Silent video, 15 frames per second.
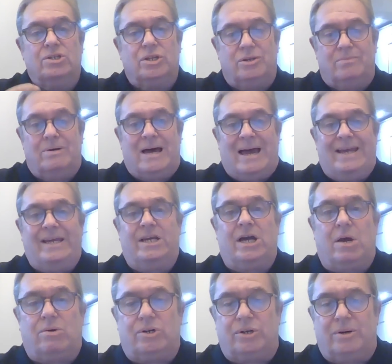So number 8,
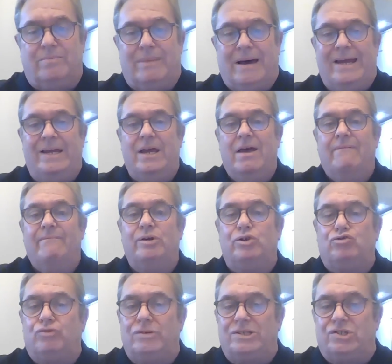Coconut Bay for
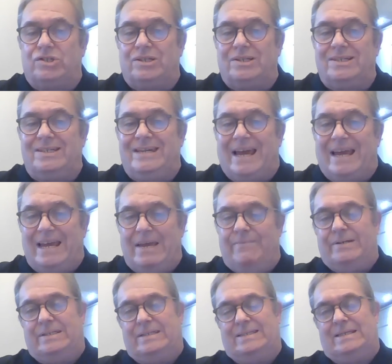Tristan
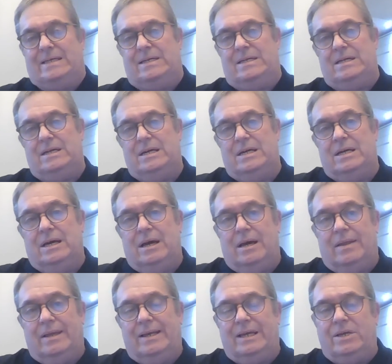Davidson. I
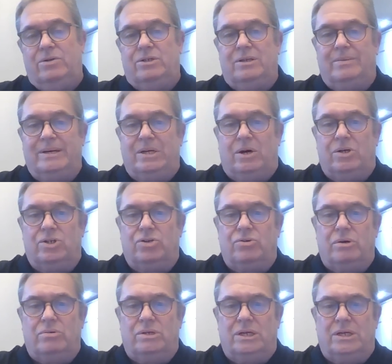think he used to be Dr.
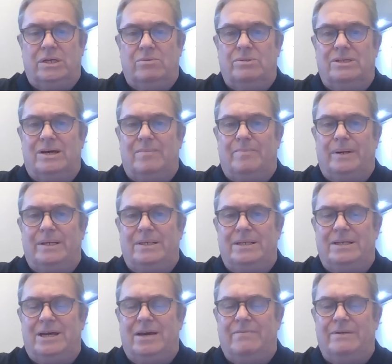Rudin. Was that
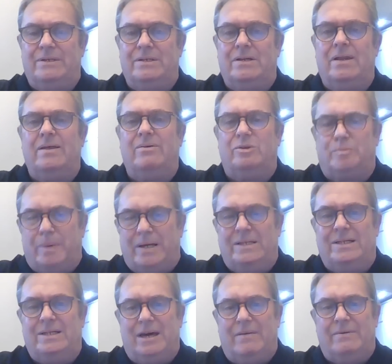Peter Davidson? I think it was
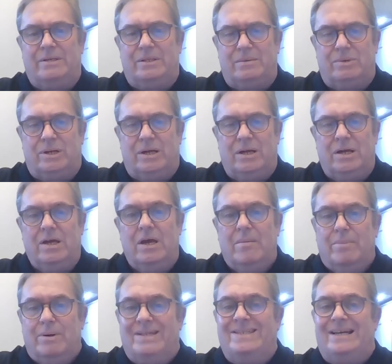Peter Davidson, wasn't it?
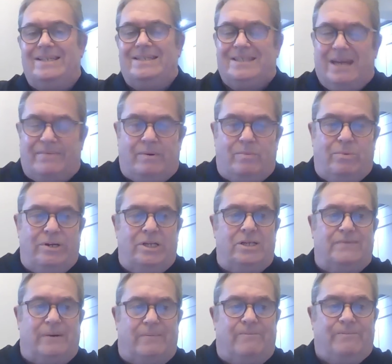But he's had 7
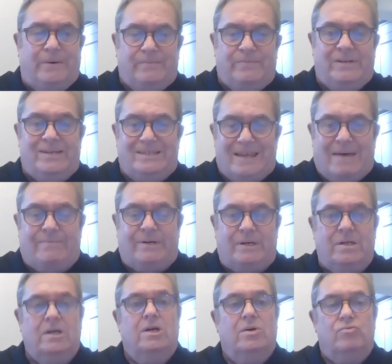winners from
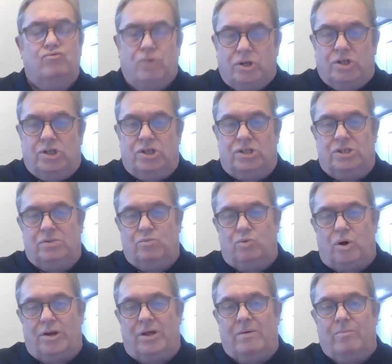57 runners.
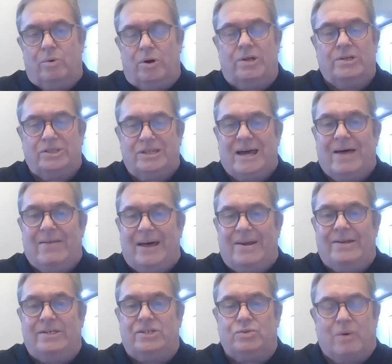What a stat
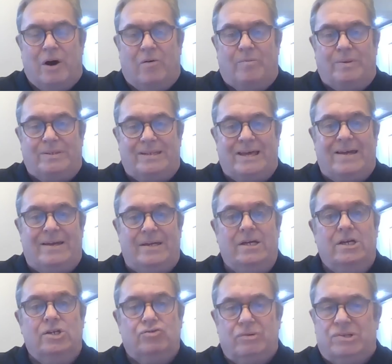that is, 12%,
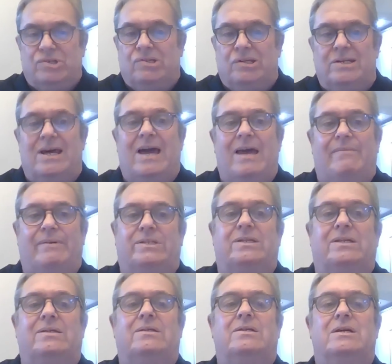Tristan
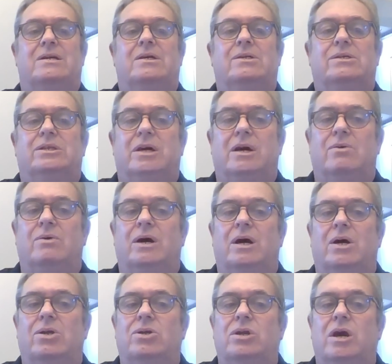Davidson.
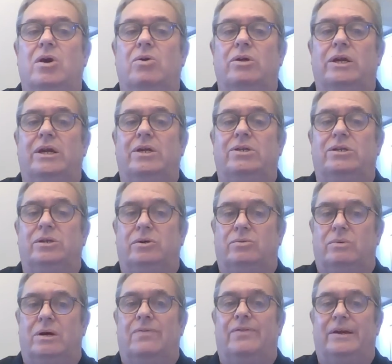So no need
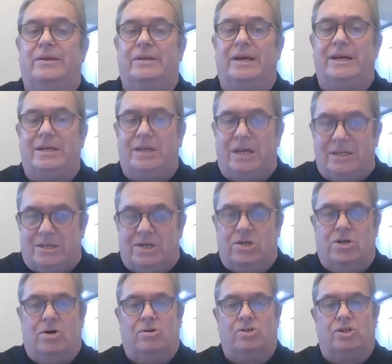to think that he
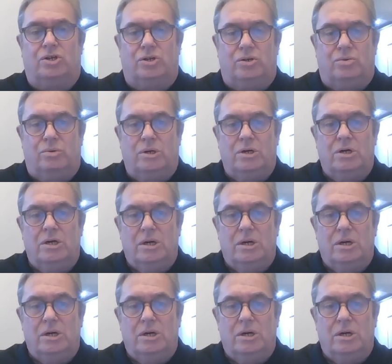isn't Doctor Who.